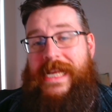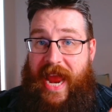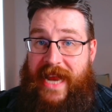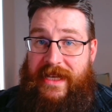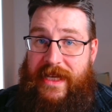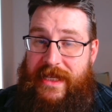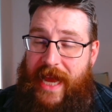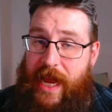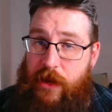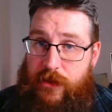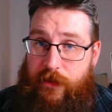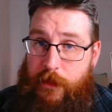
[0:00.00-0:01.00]
Enter
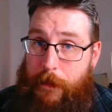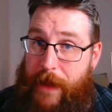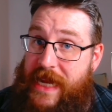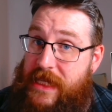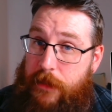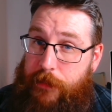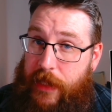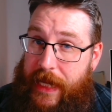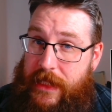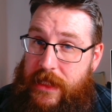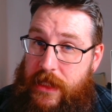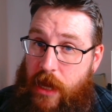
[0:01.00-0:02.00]
Tales from the
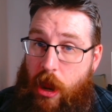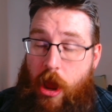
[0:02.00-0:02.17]
Pizzaplex.